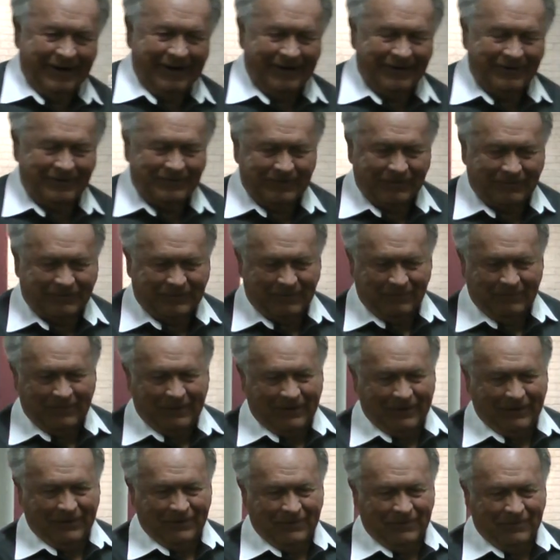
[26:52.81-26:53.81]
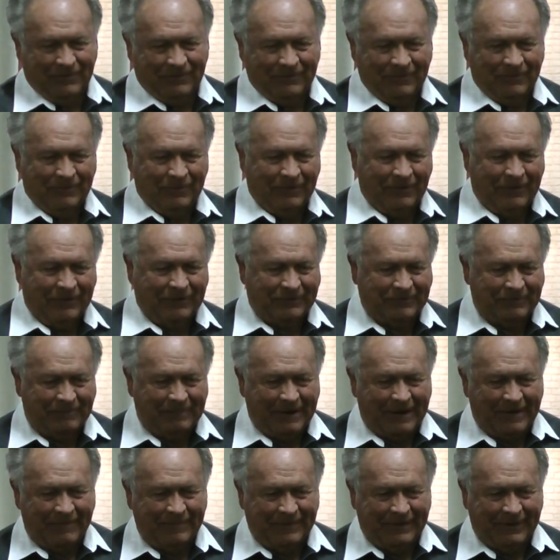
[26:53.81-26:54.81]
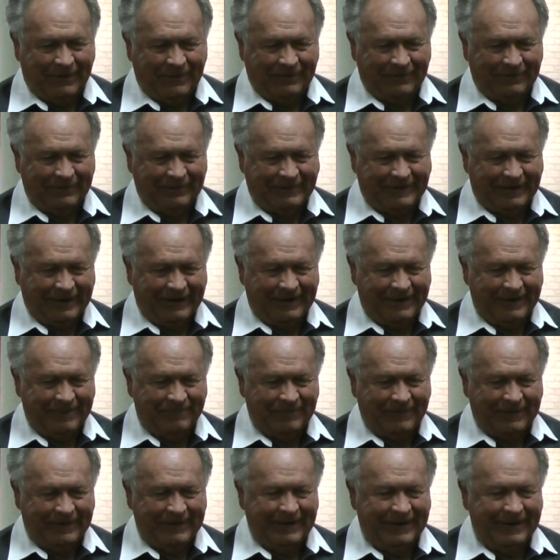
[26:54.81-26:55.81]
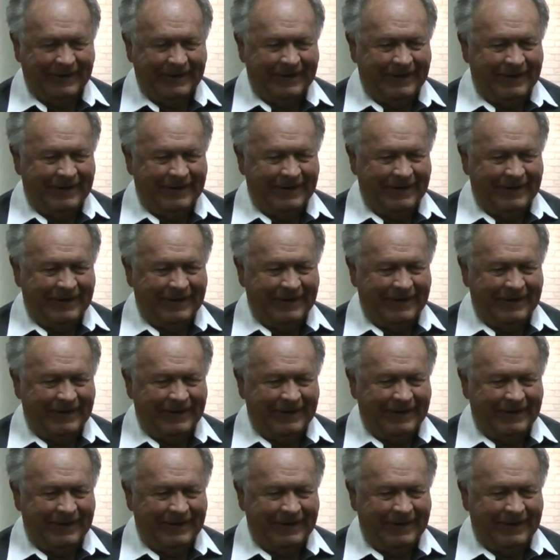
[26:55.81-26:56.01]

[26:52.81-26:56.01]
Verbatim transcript: And Sister Marlow worries about me all the time, and,